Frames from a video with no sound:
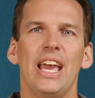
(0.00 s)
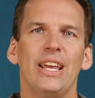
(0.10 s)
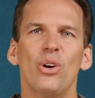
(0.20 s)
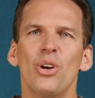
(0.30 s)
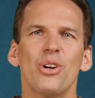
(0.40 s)

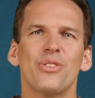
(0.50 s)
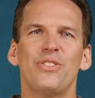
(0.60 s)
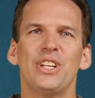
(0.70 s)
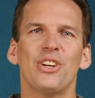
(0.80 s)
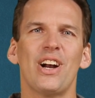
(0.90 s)
In order to
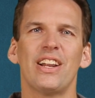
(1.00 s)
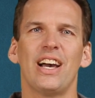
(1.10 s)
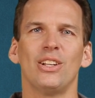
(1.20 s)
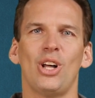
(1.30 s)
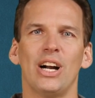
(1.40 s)
figure out
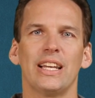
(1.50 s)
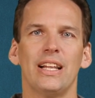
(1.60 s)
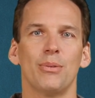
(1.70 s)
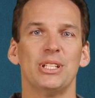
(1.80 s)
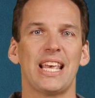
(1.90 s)
how long an
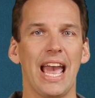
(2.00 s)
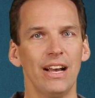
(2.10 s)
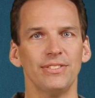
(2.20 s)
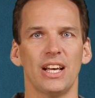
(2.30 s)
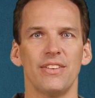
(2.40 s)
element's
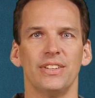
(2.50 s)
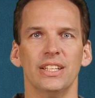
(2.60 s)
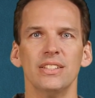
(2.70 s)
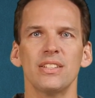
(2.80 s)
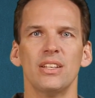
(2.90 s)
half-life
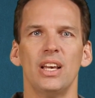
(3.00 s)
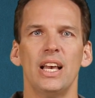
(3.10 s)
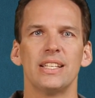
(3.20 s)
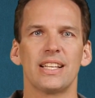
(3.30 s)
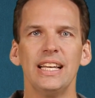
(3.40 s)
is,
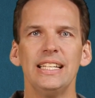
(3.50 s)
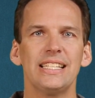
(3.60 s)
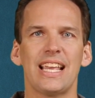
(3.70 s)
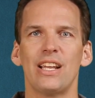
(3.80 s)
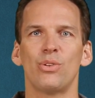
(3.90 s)

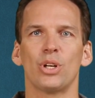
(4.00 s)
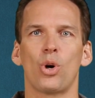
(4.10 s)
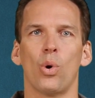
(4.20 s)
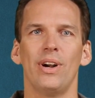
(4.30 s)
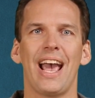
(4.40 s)
scientists had to
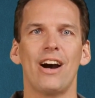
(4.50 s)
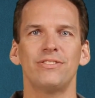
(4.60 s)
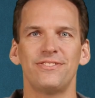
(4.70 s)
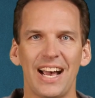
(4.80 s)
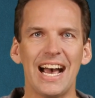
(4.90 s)
record how
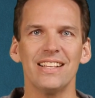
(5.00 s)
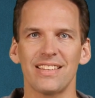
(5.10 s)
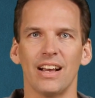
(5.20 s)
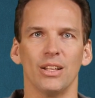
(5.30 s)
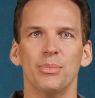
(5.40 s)

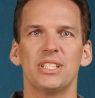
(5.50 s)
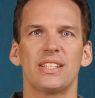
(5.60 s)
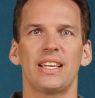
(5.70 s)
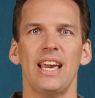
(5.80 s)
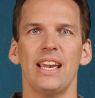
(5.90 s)
fast elements
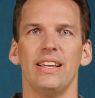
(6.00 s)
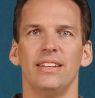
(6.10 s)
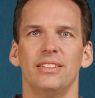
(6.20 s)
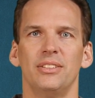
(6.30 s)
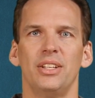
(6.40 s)
decay.
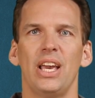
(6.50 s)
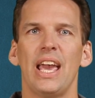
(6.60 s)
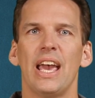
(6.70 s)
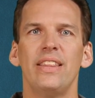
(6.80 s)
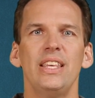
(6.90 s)

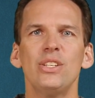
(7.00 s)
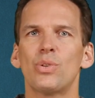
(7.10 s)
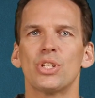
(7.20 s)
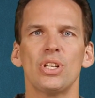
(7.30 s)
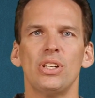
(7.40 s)
And these
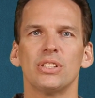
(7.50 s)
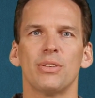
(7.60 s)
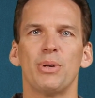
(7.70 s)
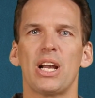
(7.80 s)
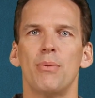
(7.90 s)
results
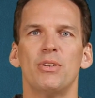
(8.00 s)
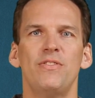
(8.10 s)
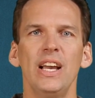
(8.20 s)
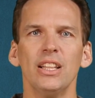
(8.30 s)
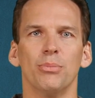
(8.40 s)
have become
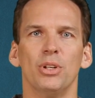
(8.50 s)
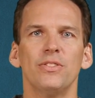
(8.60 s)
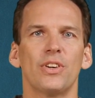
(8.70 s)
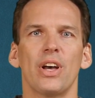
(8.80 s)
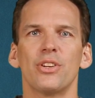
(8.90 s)
available
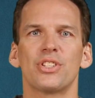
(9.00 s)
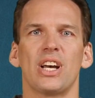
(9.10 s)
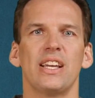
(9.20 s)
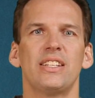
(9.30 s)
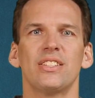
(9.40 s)
for other
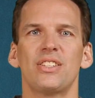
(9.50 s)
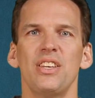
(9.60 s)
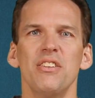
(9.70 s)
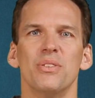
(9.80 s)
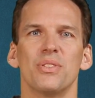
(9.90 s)
scientists to
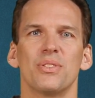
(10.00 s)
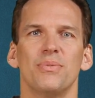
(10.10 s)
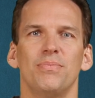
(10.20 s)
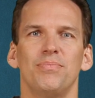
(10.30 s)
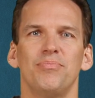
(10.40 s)
use.
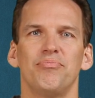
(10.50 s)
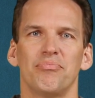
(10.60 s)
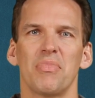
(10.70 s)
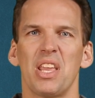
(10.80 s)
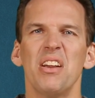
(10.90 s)

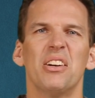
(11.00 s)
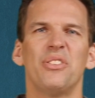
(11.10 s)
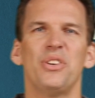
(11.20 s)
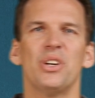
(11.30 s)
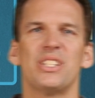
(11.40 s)
Here are a
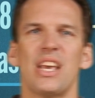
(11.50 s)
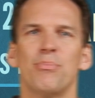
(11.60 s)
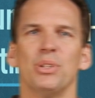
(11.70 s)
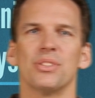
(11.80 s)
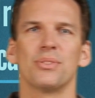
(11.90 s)
few
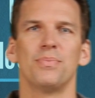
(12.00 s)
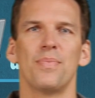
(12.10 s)
examples.